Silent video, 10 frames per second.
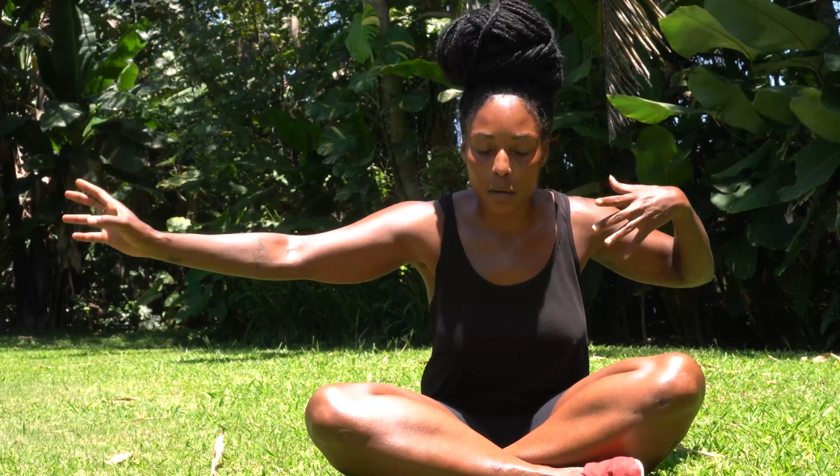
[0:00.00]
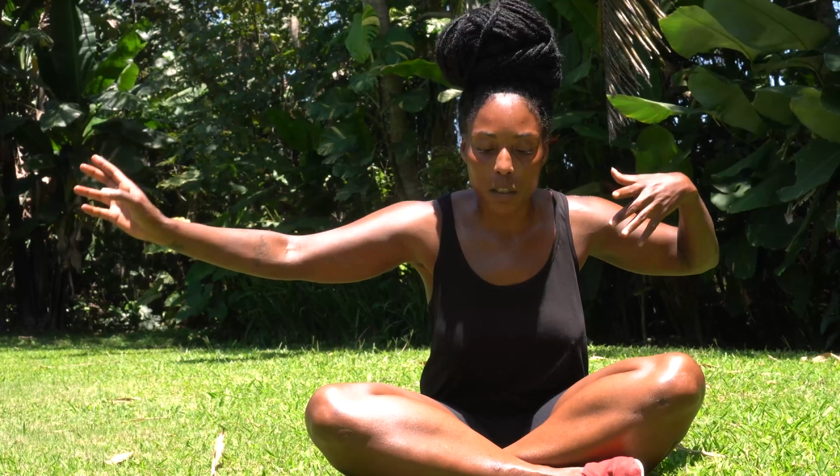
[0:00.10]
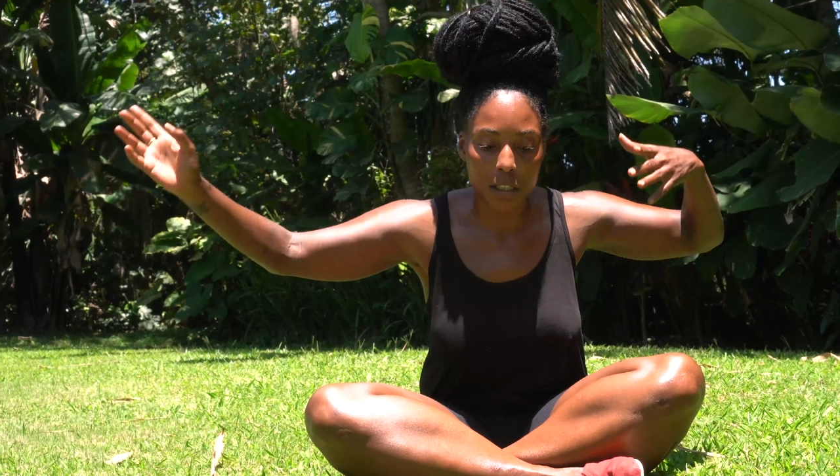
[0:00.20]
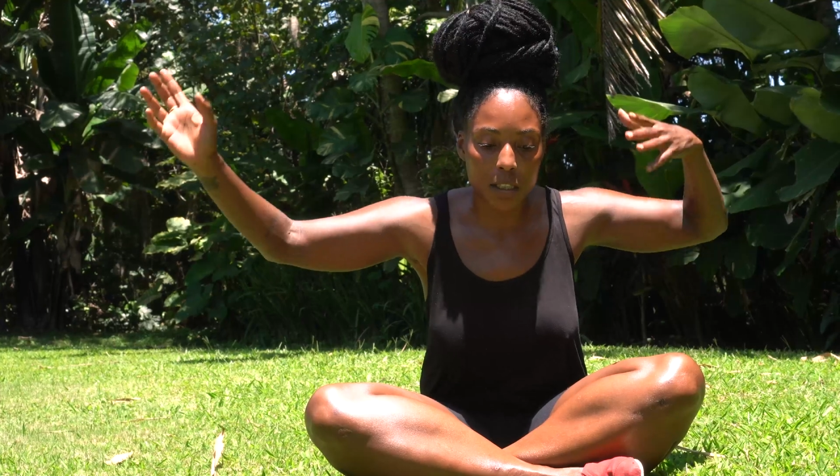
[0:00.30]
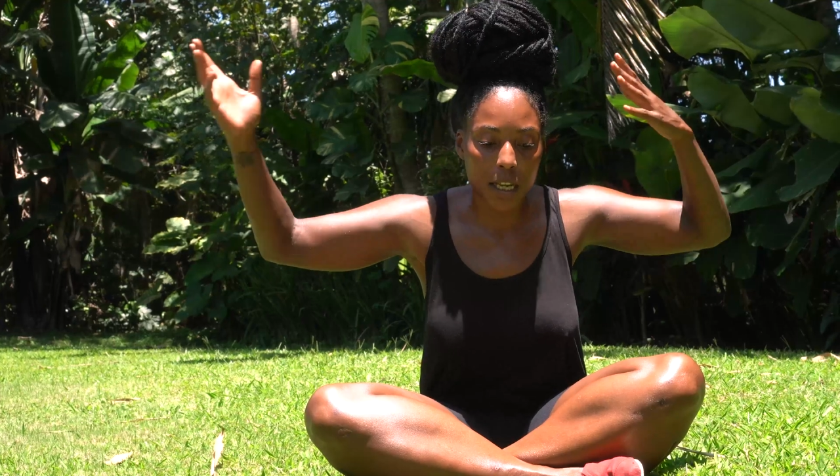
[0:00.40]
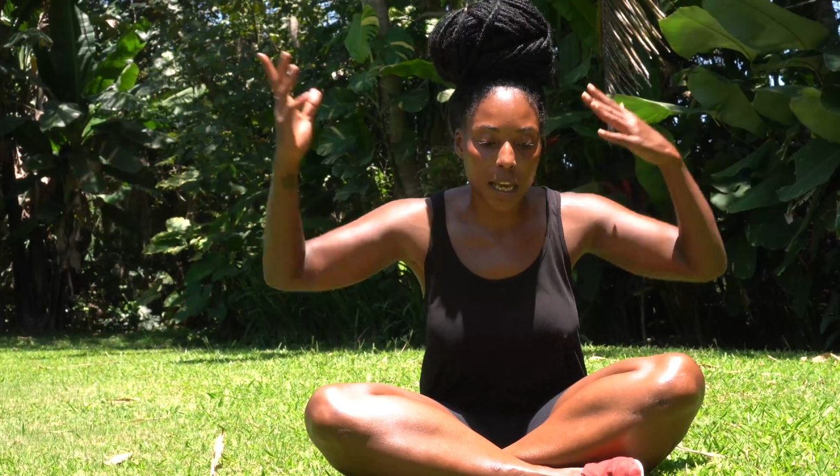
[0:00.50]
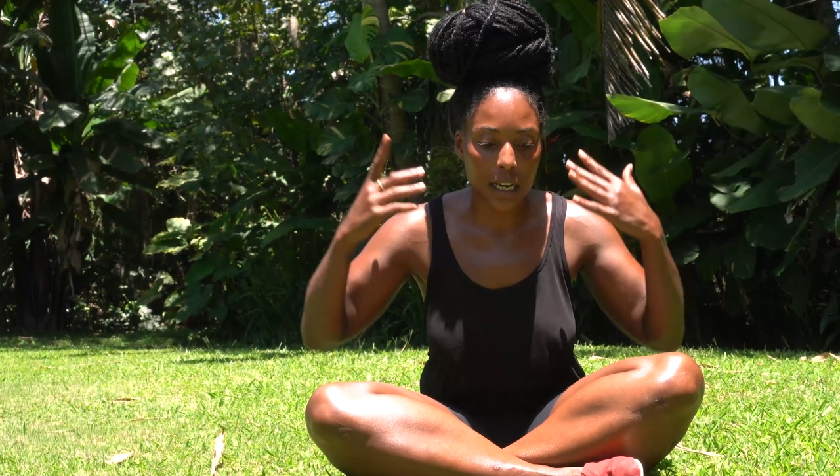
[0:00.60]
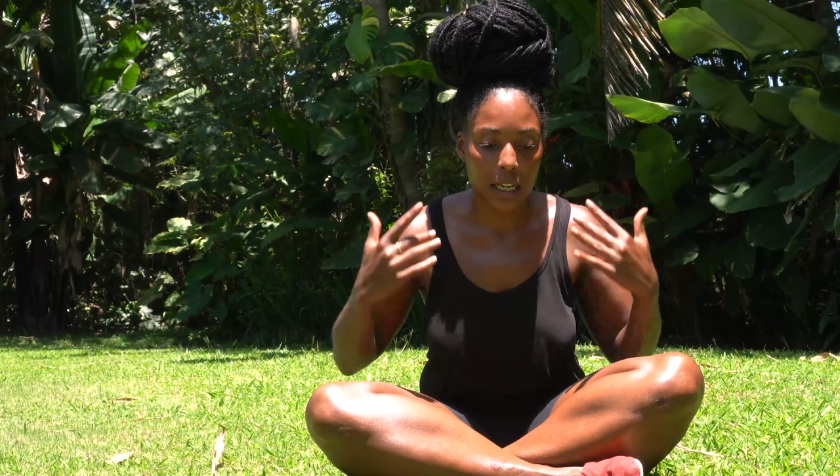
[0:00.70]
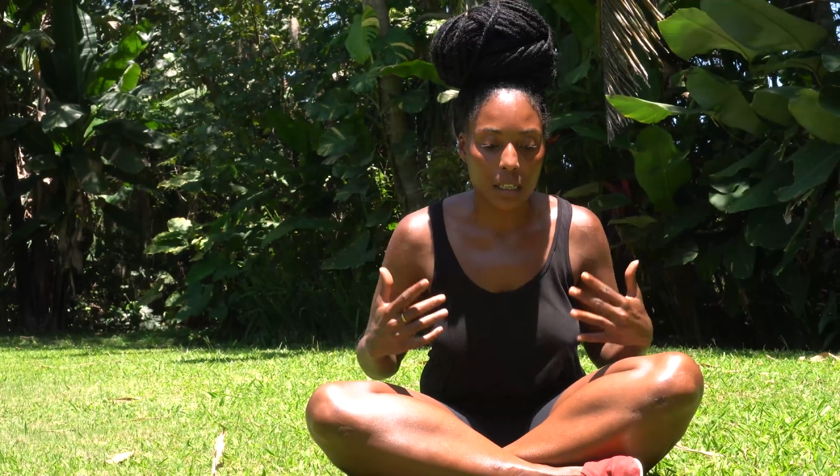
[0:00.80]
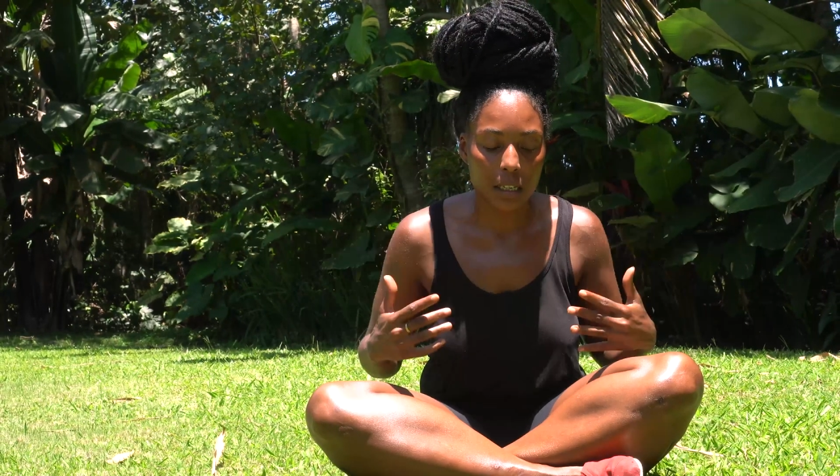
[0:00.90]
to stand
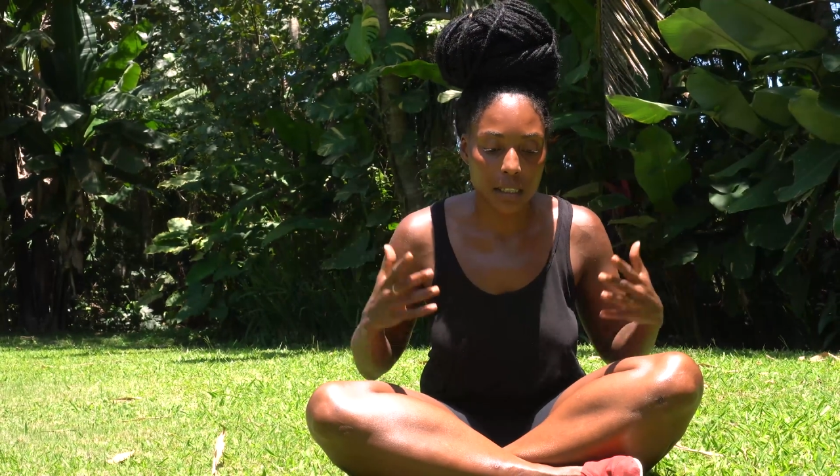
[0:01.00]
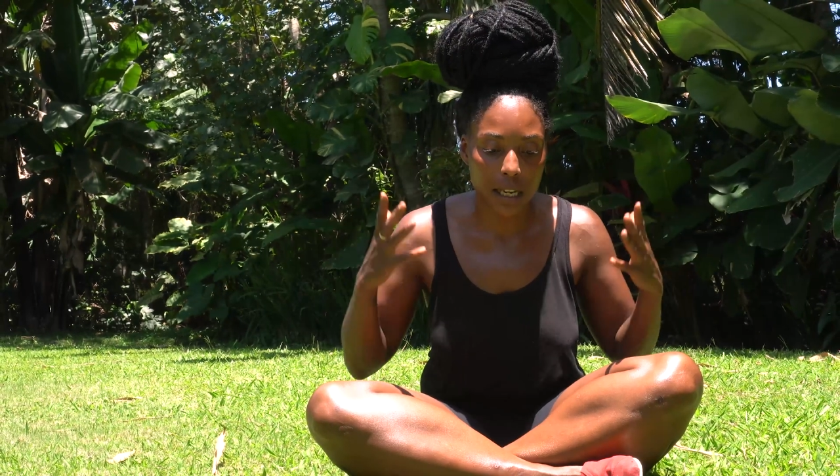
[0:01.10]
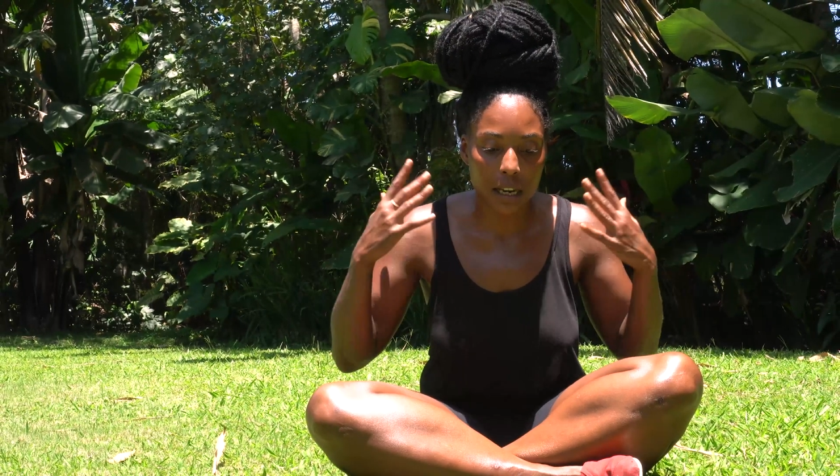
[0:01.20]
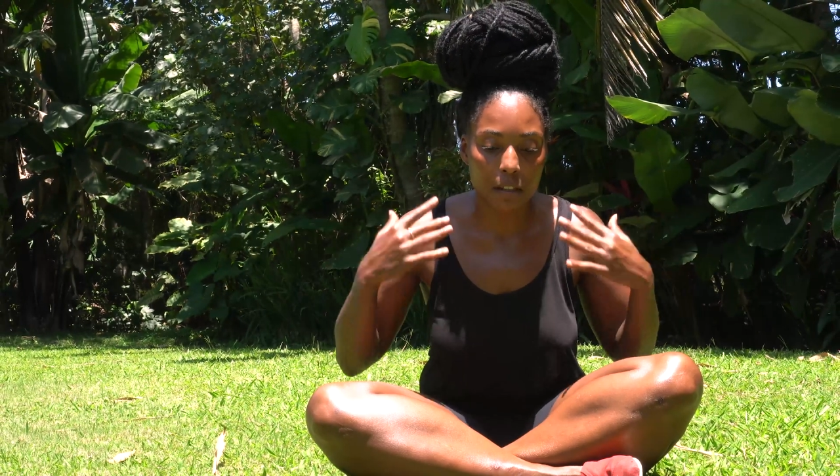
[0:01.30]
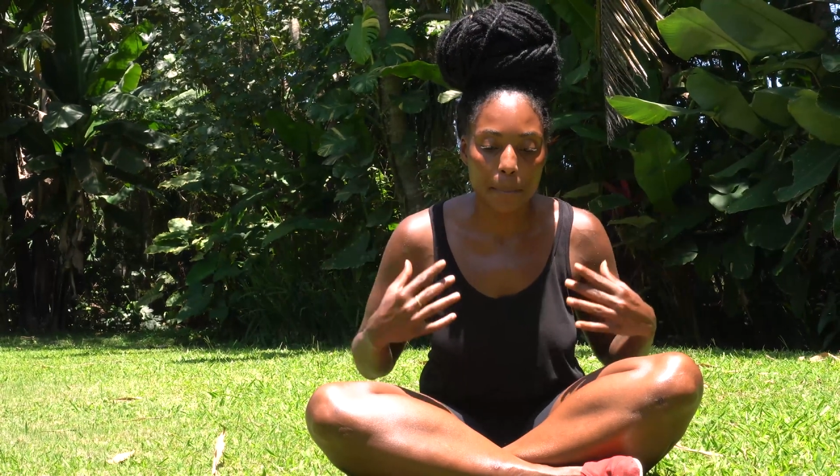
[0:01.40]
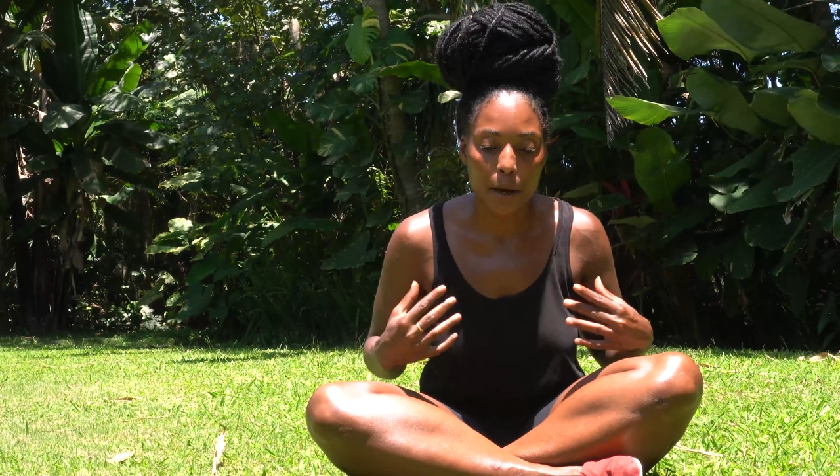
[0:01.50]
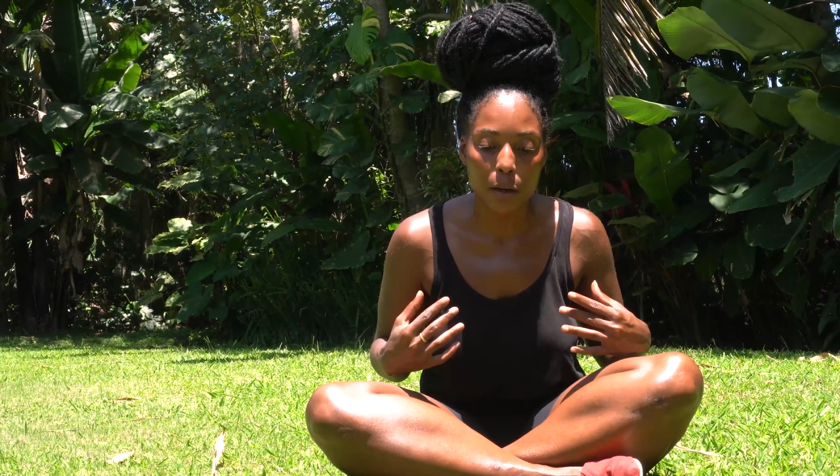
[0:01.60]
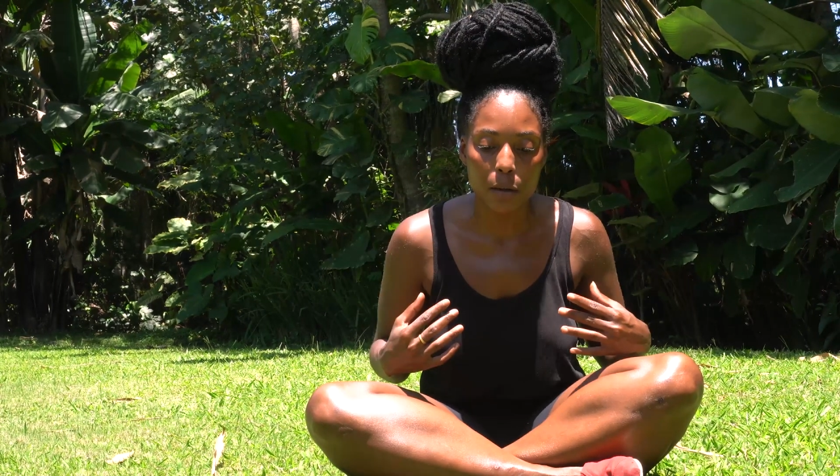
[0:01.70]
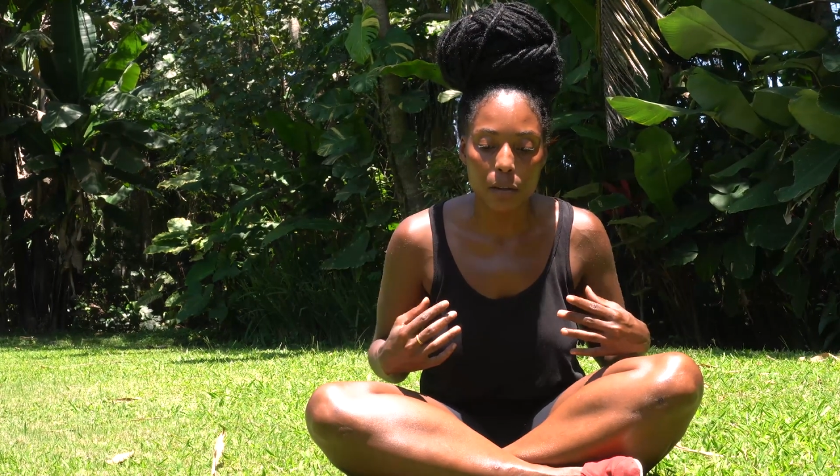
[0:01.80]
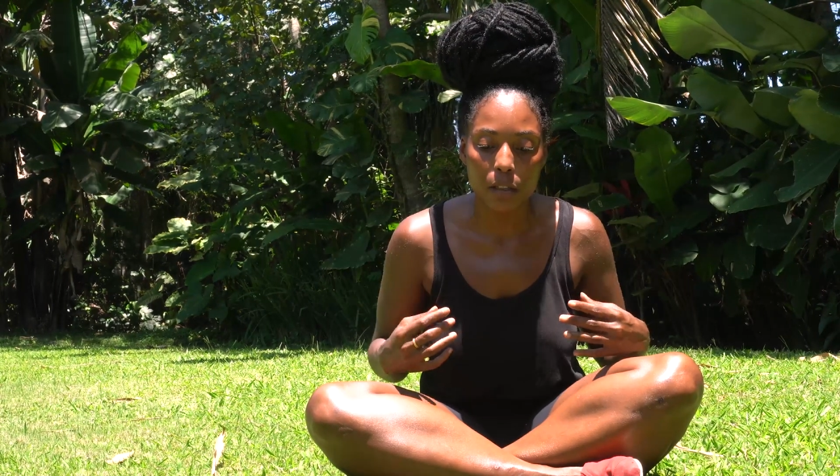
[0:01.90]
in the
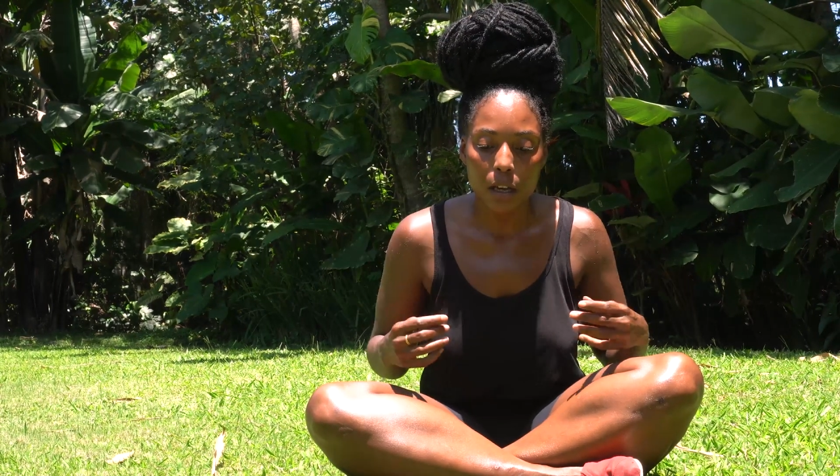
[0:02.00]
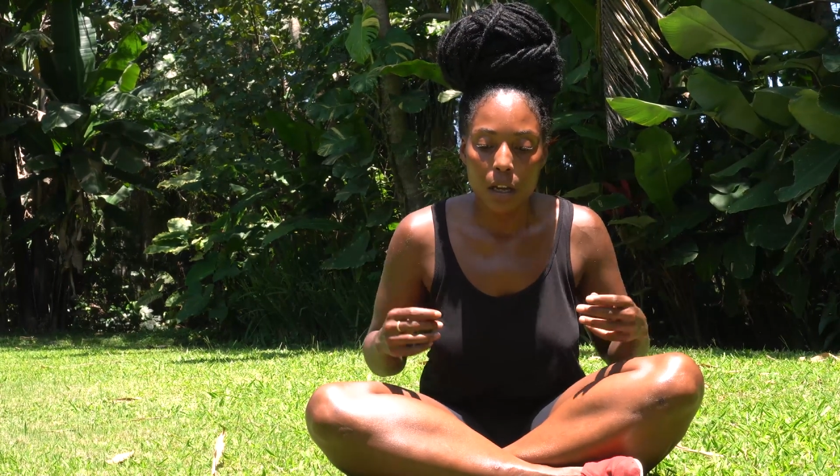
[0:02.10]
pose,